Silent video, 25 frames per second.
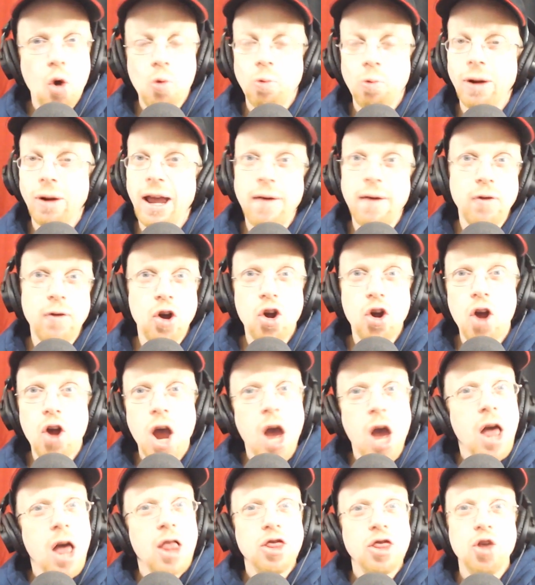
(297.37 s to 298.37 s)
Whatever.
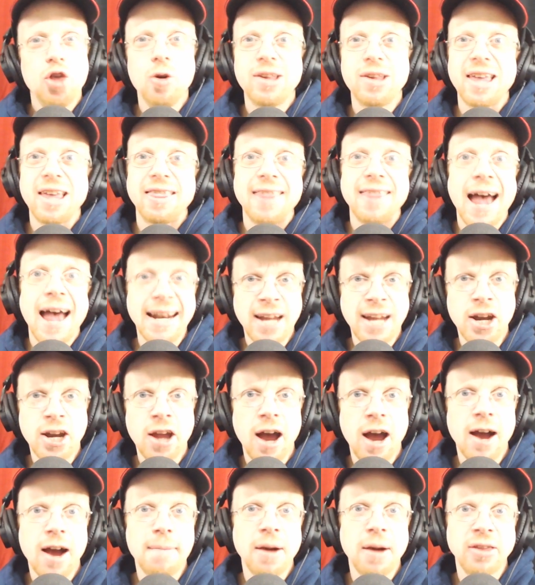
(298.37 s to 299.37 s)
There is a lot to
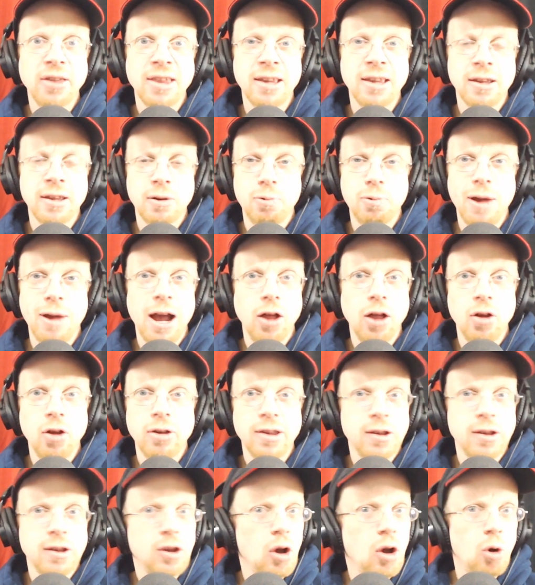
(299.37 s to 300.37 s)
talk about this trailer,
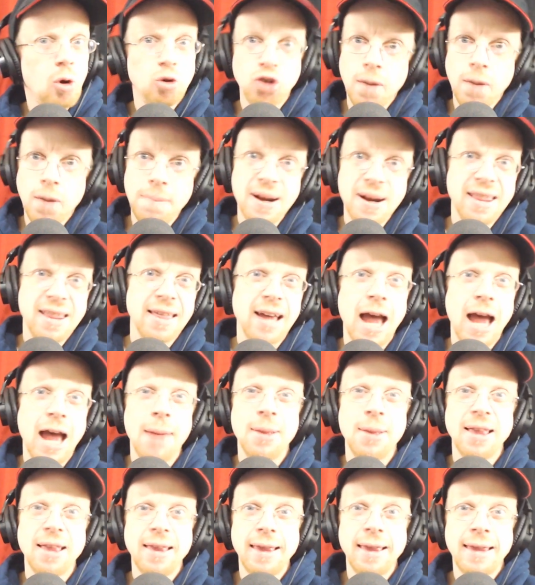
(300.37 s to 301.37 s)
so jump into the
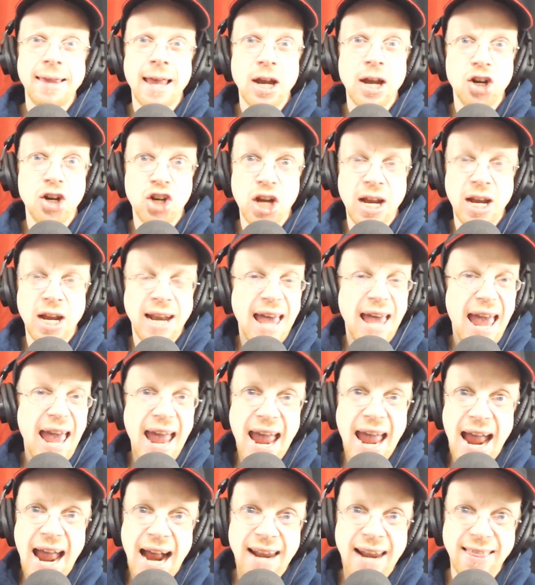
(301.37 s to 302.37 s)
comment section
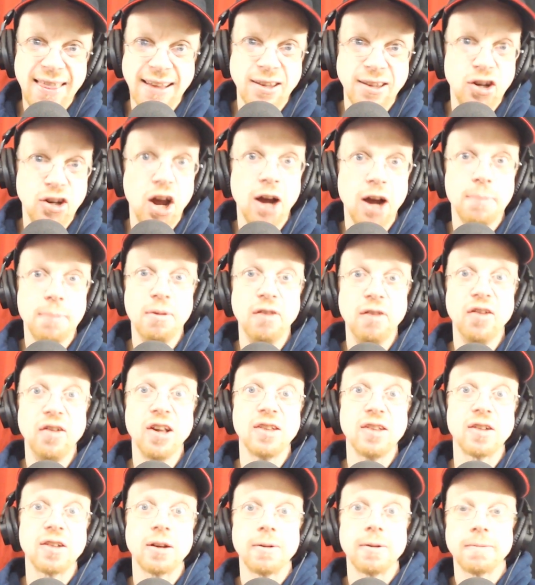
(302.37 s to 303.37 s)
and let's talk
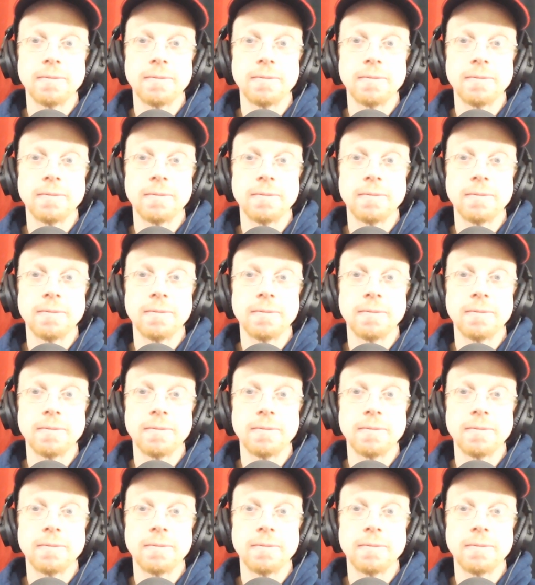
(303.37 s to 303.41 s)
movies.